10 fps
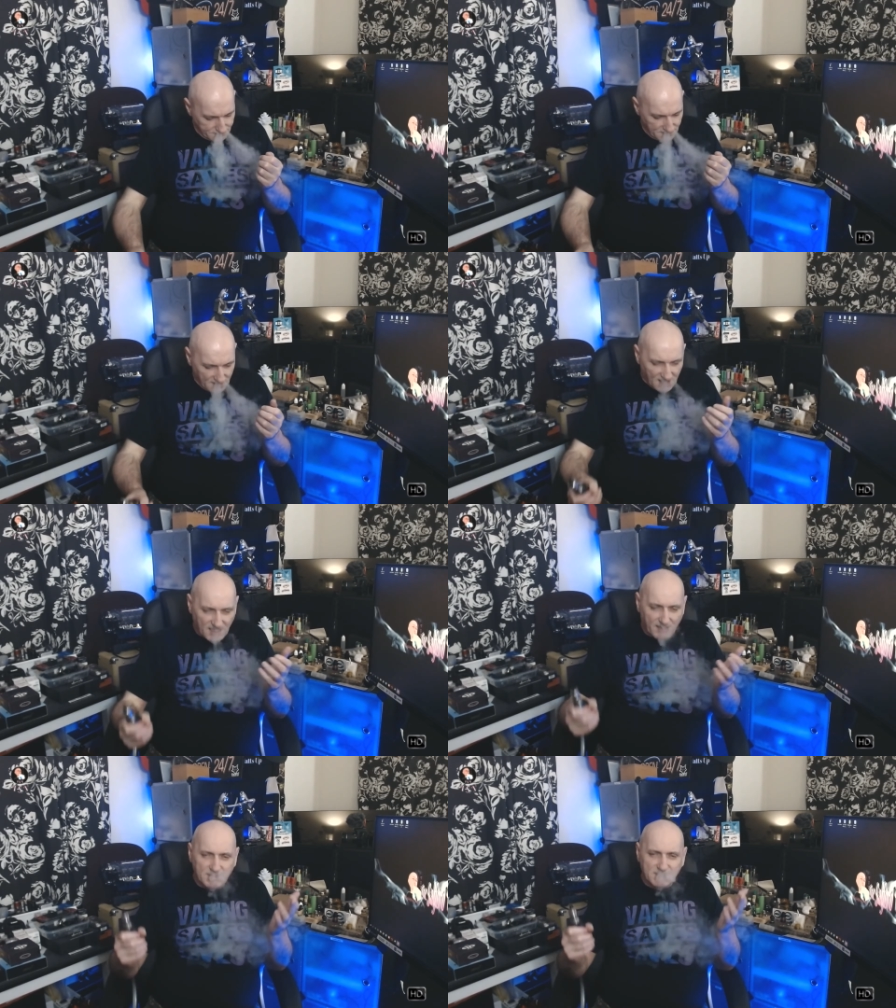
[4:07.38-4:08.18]
the
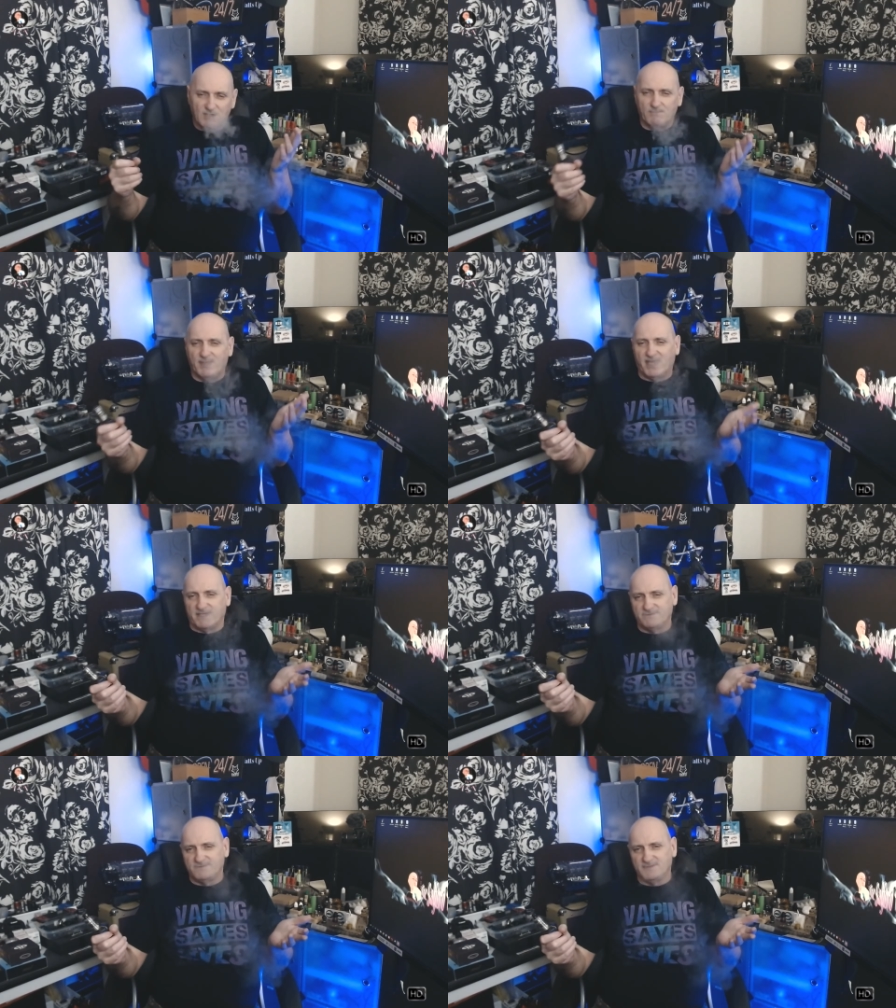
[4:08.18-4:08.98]
lemon's not bad.
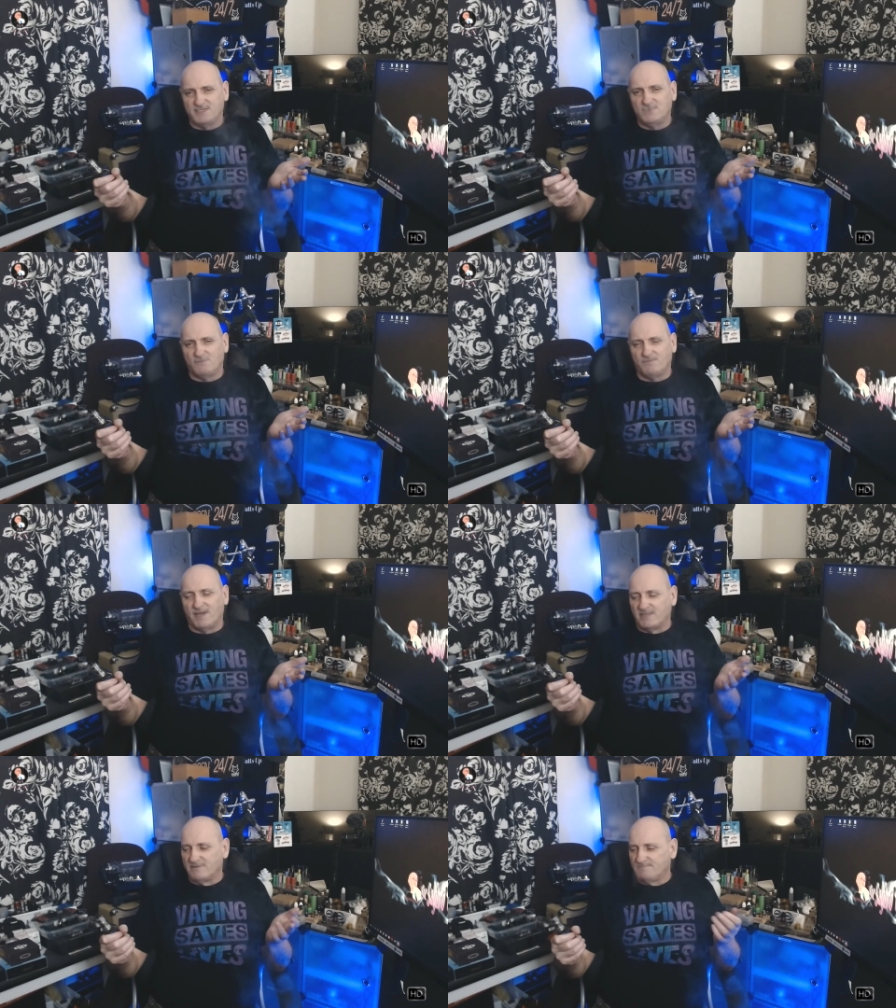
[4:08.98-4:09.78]
It's not bad.